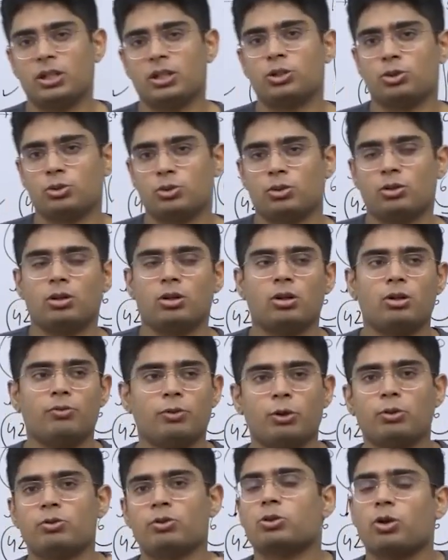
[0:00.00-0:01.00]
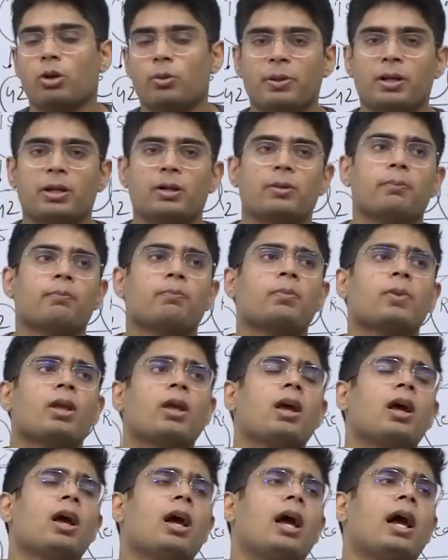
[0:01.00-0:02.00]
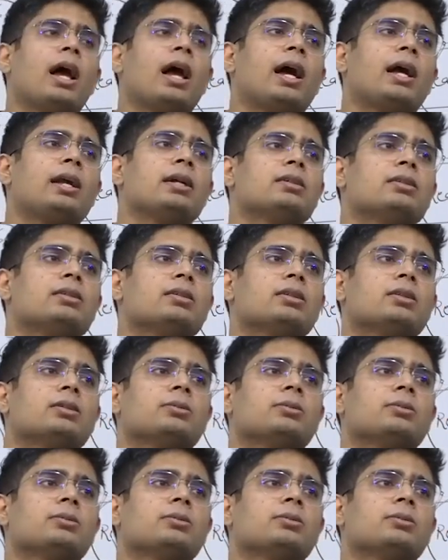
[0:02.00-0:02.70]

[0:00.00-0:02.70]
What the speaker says: issue, view of the topic. And